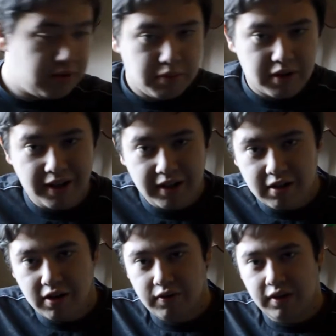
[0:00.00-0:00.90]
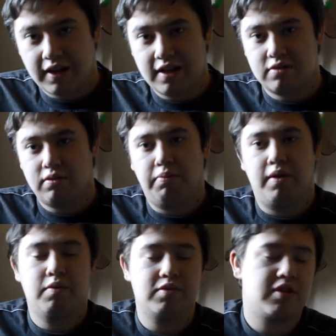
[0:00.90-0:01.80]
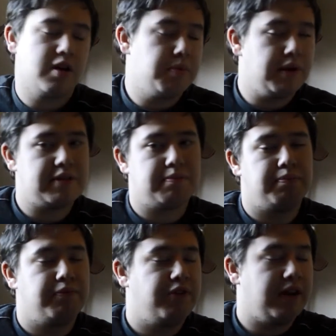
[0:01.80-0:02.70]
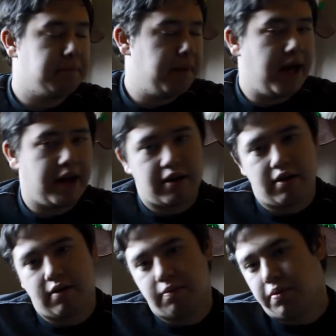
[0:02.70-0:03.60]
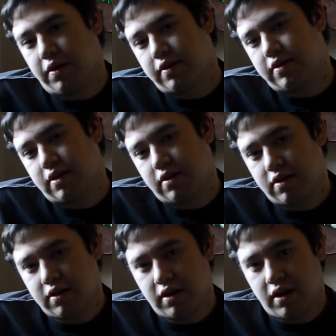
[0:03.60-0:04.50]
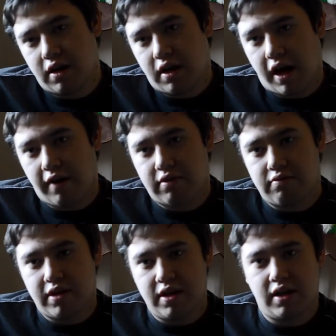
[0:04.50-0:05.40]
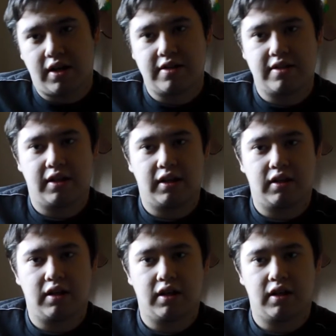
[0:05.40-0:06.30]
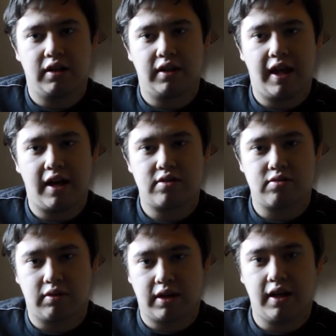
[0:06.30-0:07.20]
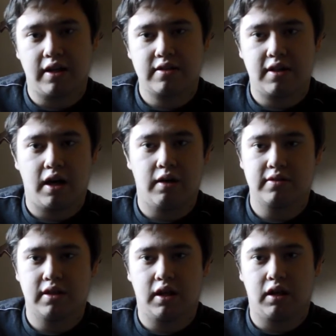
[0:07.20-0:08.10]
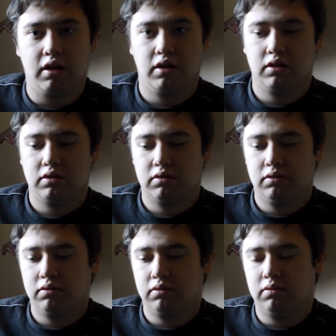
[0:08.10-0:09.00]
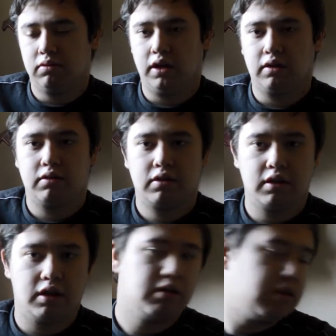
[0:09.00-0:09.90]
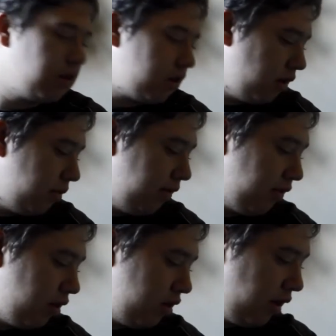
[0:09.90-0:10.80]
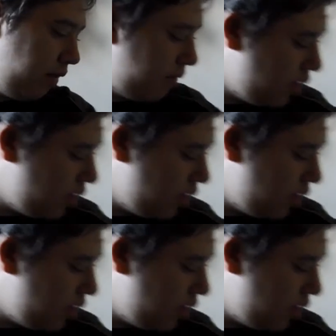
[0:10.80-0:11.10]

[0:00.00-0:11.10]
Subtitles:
one I got from the kit swap, I was going to put this thing back, but after realising the actual kit, I was like, wow, can't believe I got that.